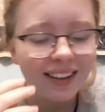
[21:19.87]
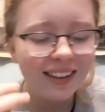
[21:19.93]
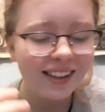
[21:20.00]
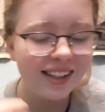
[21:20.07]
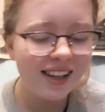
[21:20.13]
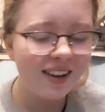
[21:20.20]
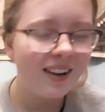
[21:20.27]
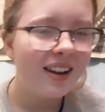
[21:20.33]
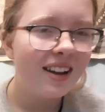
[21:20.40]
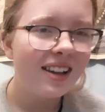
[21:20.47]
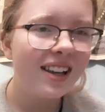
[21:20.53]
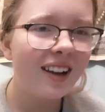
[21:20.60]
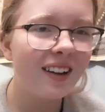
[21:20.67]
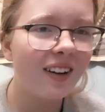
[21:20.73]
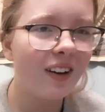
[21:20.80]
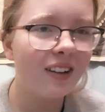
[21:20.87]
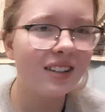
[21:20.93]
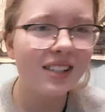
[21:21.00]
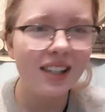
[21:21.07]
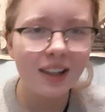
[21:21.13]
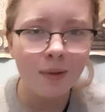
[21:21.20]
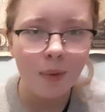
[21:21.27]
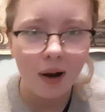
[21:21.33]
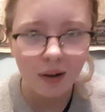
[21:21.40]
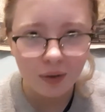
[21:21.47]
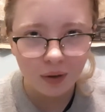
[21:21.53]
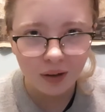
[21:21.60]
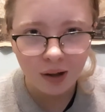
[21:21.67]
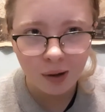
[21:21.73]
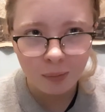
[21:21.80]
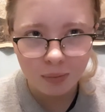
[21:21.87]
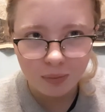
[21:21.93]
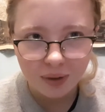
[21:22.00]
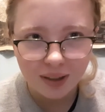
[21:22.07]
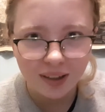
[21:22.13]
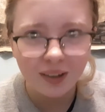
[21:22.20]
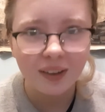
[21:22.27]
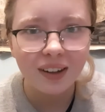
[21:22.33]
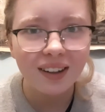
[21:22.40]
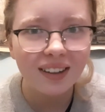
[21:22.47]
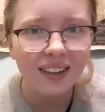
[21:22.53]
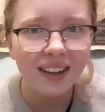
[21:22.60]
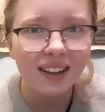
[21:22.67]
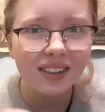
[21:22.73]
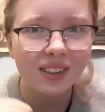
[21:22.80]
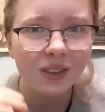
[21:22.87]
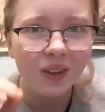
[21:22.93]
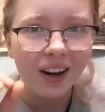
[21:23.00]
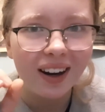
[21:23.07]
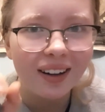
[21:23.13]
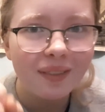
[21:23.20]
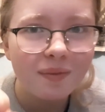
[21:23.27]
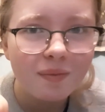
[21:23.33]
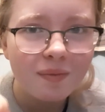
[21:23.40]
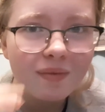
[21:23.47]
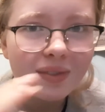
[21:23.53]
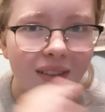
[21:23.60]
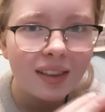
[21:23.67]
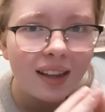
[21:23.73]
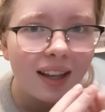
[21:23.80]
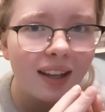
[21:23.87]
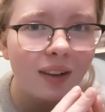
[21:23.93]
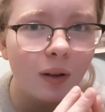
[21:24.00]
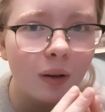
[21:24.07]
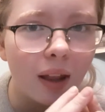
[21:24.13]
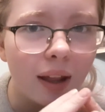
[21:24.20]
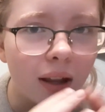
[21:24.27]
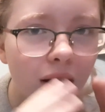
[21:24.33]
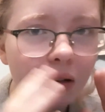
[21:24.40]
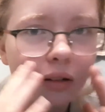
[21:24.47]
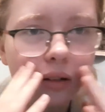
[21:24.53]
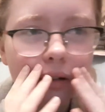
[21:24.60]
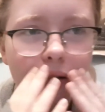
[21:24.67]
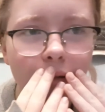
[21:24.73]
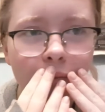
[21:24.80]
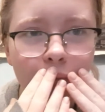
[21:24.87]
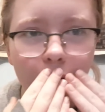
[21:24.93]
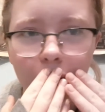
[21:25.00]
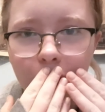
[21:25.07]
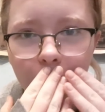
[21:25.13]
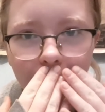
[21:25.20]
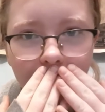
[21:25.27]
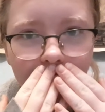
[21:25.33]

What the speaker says: you could all see them huddle up in their cliques, right? And they're like, bro,